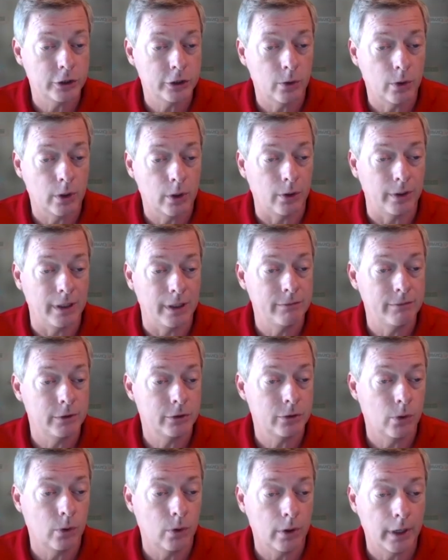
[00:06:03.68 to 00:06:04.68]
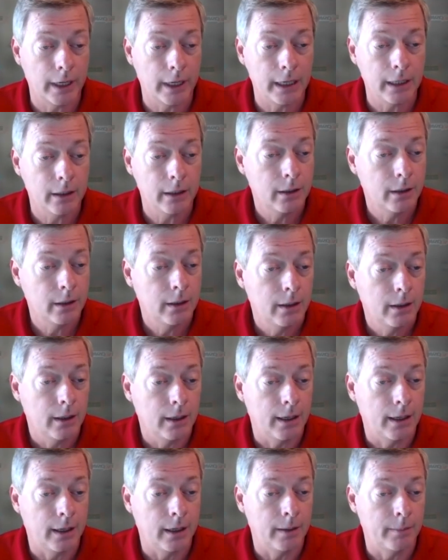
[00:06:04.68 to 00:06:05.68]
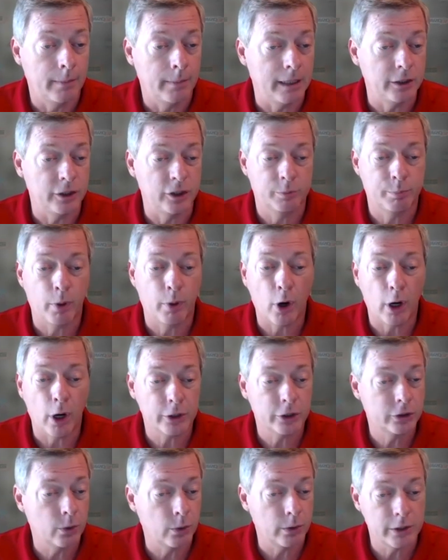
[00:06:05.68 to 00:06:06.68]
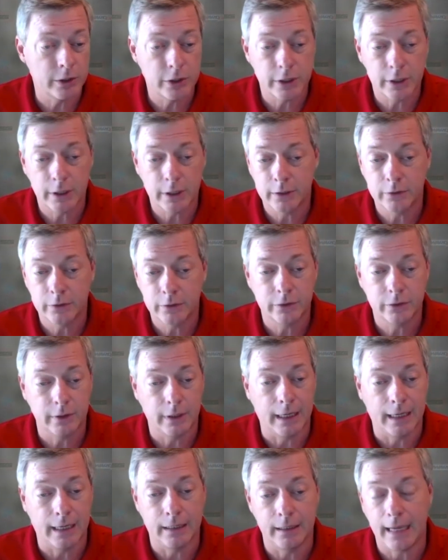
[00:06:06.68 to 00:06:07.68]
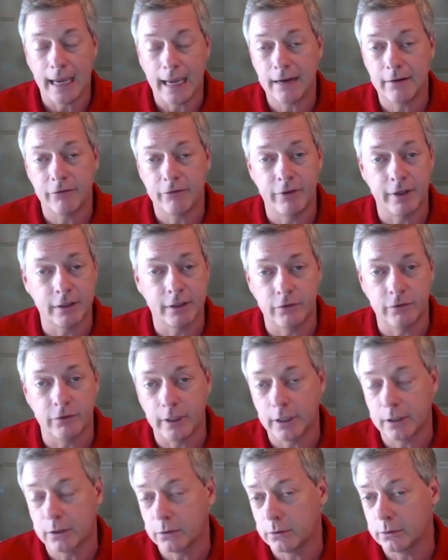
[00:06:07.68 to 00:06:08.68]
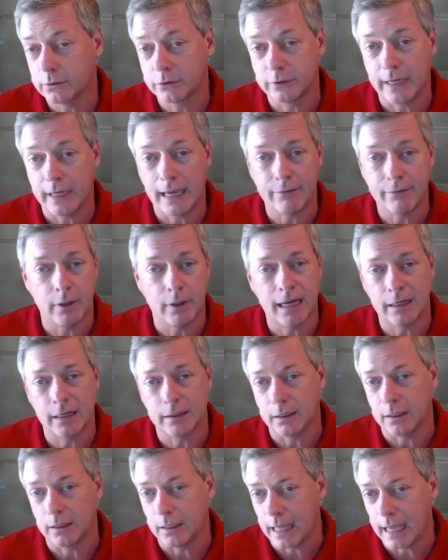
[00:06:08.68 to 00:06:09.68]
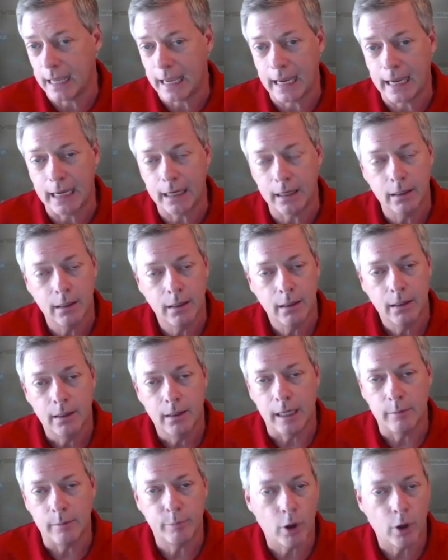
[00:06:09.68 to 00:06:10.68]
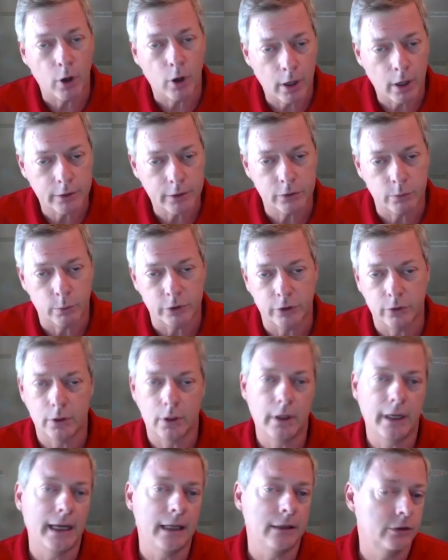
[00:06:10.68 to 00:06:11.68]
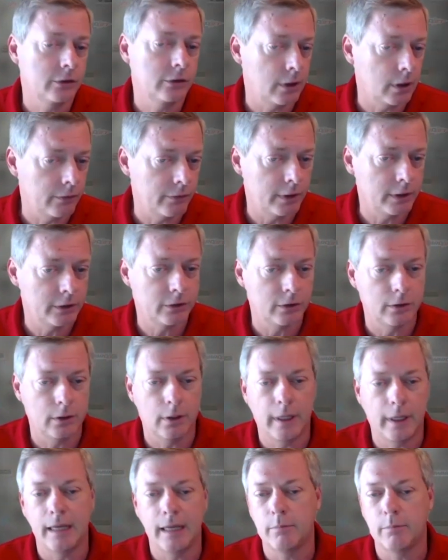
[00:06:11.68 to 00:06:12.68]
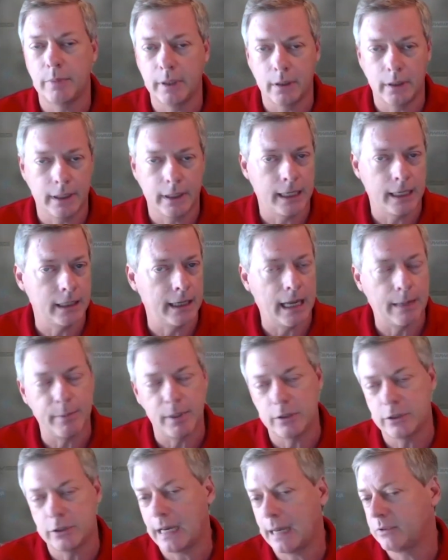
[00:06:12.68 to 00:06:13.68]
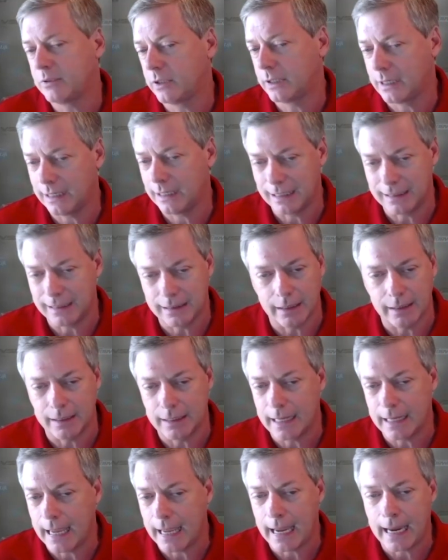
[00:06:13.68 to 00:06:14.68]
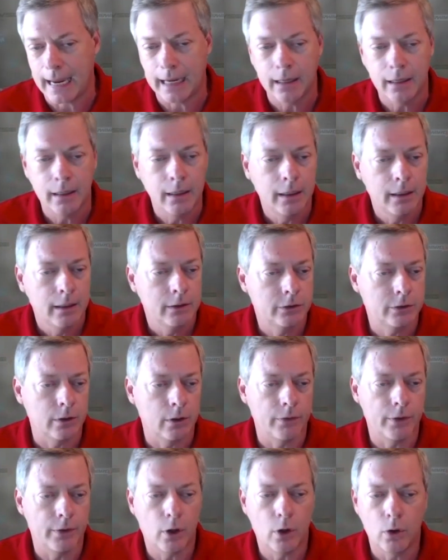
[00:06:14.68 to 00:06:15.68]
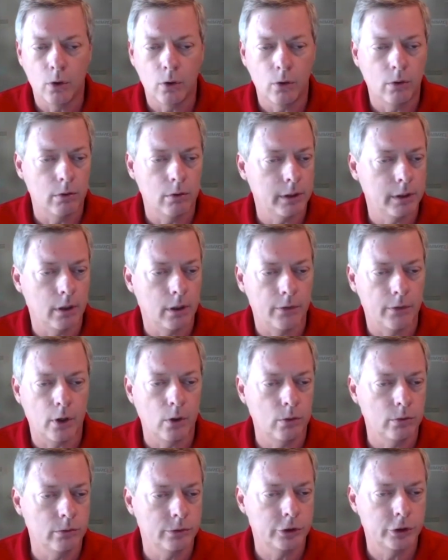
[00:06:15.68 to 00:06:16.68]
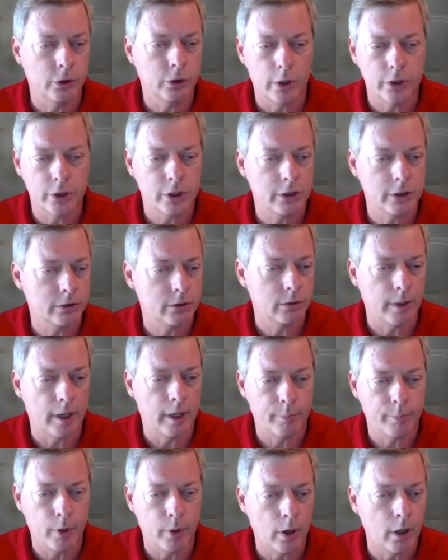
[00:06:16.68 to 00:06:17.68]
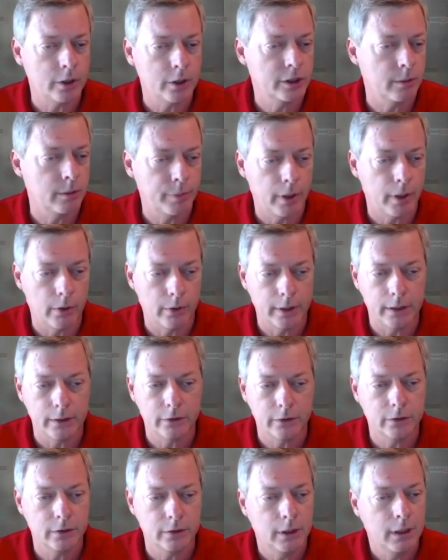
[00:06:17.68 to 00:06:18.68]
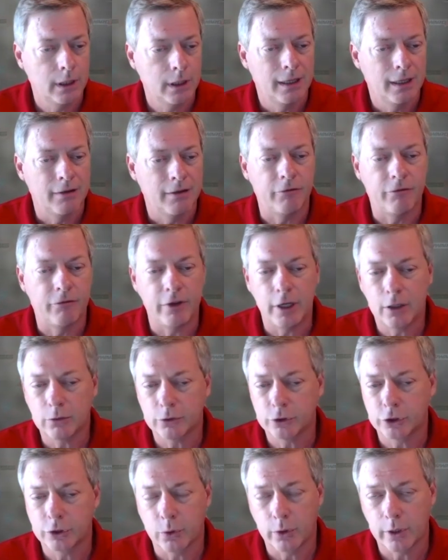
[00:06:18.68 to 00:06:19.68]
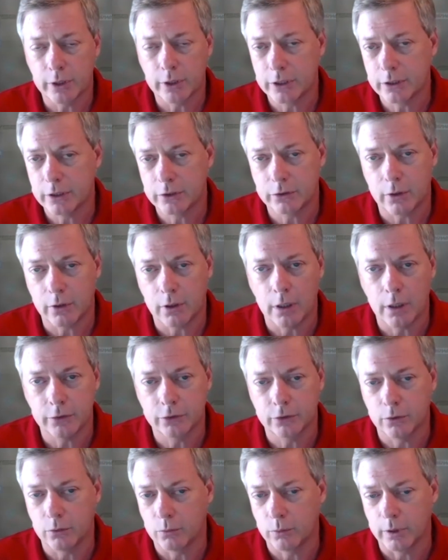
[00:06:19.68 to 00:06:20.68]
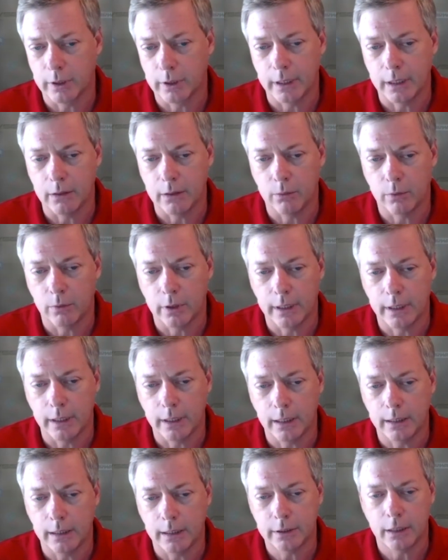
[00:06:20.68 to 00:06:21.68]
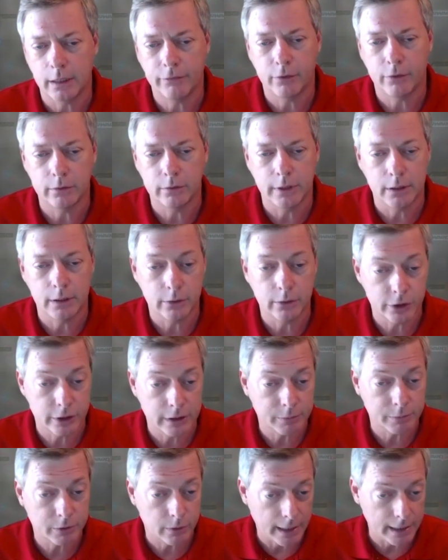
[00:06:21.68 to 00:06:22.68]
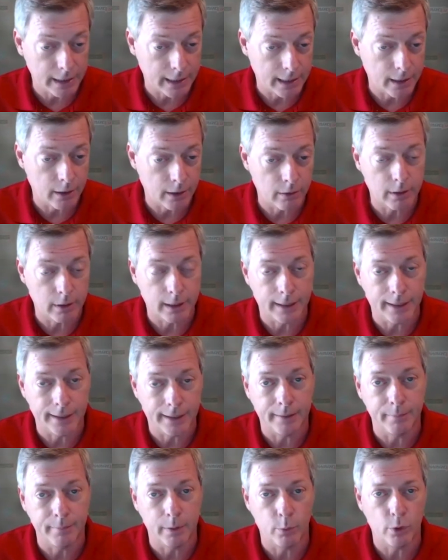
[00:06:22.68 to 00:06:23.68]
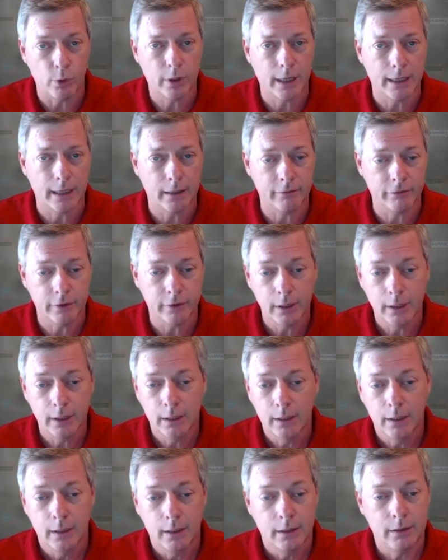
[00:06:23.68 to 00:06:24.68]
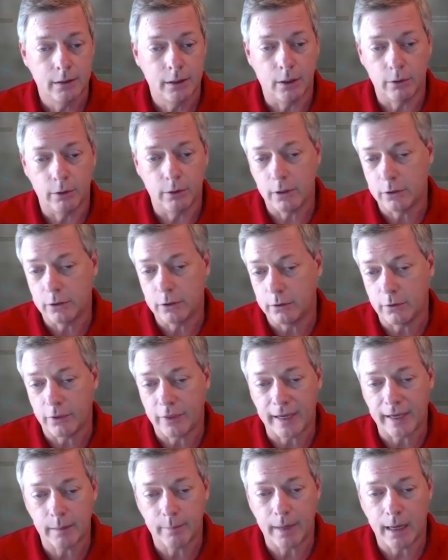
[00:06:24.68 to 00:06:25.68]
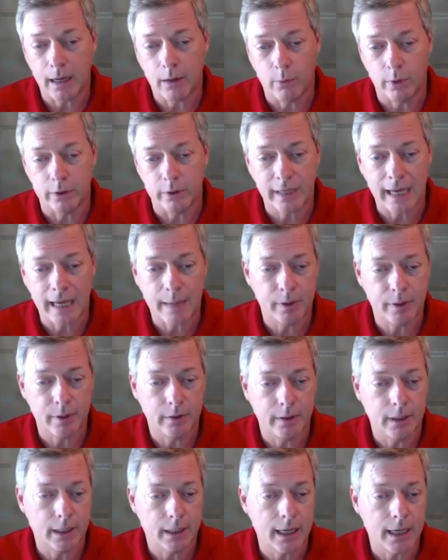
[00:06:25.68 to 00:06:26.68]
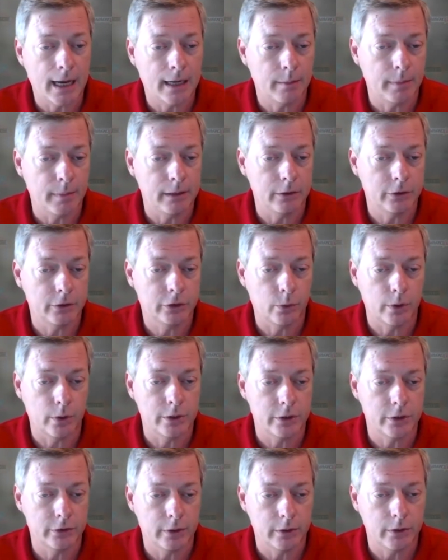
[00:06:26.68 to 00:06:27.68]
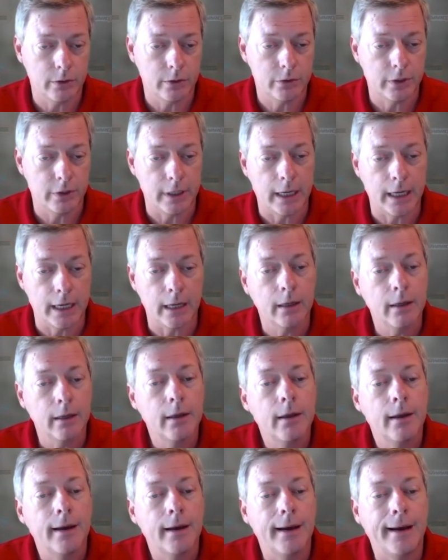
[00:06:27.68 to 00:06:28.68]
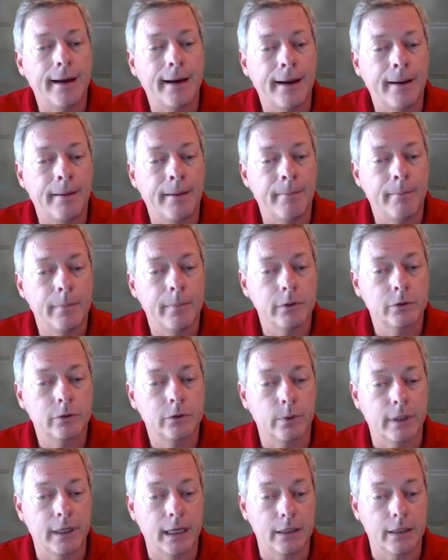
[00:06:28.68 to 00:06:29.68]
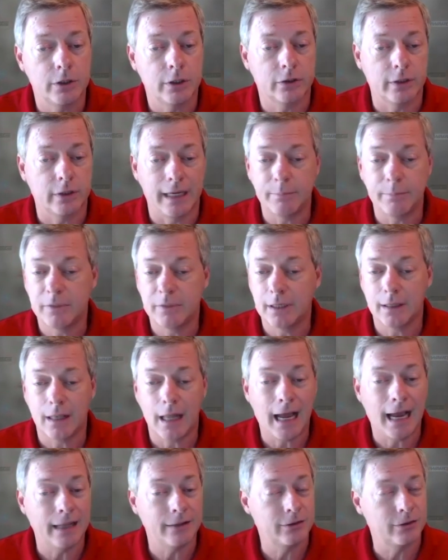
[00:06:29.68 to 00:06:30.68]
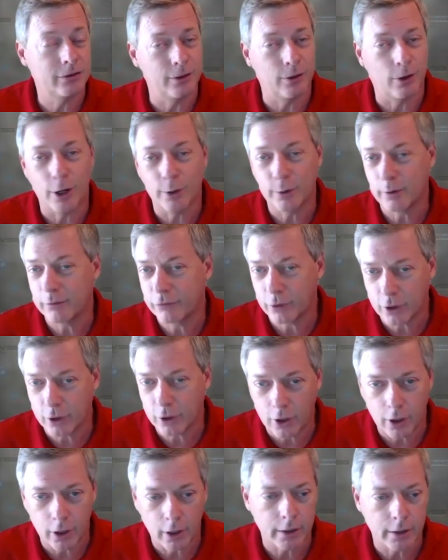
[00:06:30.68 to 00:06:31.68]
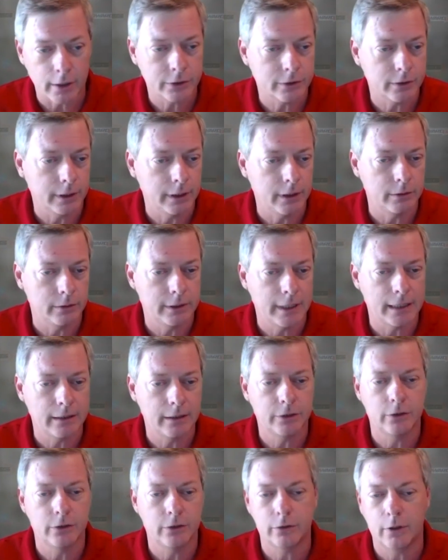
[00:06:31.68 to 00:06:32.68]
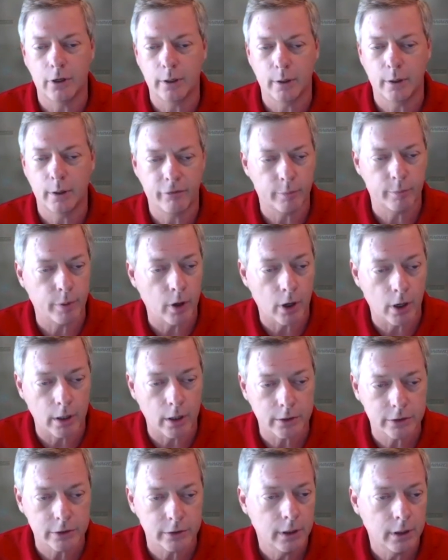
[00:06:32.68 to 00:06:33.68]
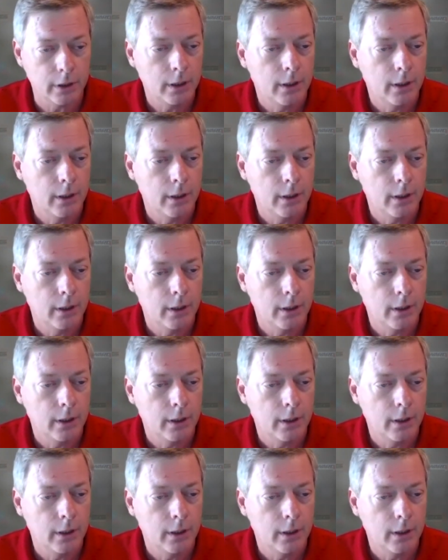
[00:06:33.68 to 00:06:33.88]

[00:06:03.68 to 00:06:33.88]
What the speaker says: short on inventory. And just parts shortages and how to fix vehicles. They have a lot of delay in parts, which are delay in service and delay in billing and how many jobs they can get done a day. So the whole shortages around parts, components, vehicle shortages are also really, really tough on dealerships right now. And we'll kind of, you know, you think about what's happening in the economy and the shortages that you see. So again, just empty lots, they're hungry for cars, you know, technicians are hungry for parts.